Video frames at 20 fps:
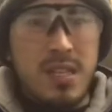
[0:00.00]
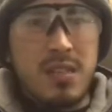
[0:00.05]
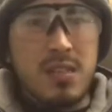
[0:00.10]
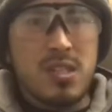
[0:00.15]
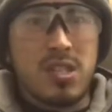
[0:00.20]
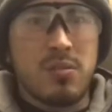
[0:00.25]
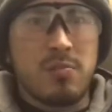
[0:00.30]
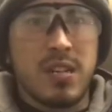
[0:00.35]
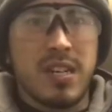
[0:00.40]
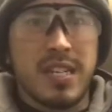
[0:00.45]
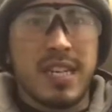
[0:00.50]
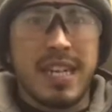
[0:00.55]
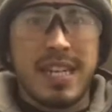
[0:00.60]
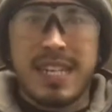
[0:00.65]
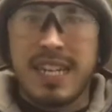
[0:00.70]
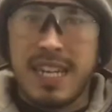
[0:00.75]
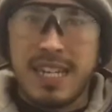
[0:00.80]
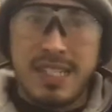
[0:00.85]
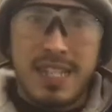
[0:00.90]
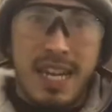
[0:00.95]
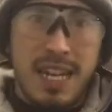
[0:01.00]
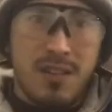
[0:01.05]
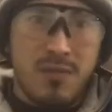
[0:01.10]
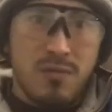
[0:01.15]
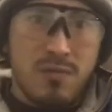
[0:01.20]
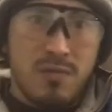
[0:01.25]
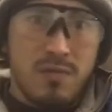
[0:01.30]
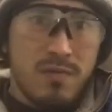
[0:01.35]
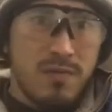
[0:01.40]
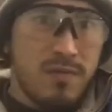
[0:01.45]
you might get kicked
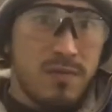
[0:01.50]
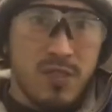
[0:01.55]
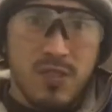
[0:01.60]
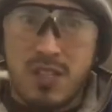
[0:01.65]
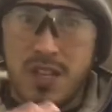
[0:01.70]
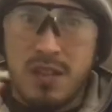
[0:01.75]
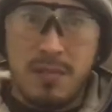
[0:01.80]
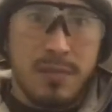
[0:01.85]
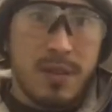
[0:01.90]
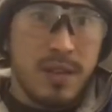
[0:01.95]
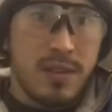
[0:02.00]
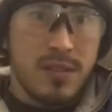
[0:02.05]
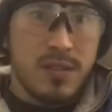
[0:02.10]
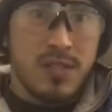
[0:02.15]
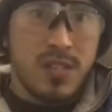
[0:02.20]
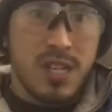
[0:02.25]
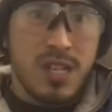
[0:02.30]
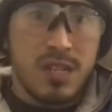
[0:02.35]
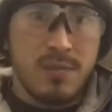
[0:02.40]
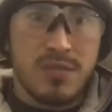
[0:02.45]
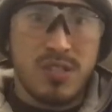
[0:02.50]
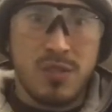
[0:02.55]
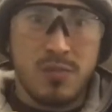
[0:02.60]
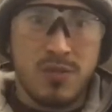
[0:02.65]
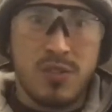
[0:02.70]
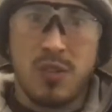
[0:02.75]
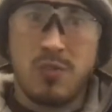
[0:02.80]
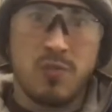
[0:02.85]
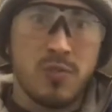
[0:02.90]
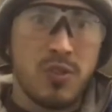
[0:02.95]
out for a certain period of time, so
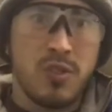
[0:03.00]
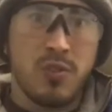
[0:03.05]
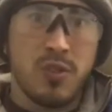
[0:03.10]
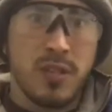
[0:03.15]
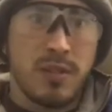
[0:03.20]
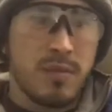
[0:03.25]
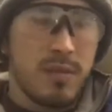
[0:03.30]
don't do it.